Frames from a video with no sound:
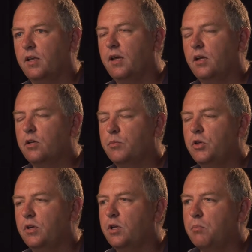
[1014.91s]
They had a
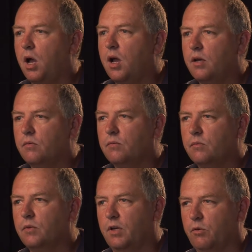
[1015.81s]
community in mind
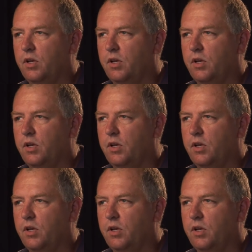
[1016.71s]
when they were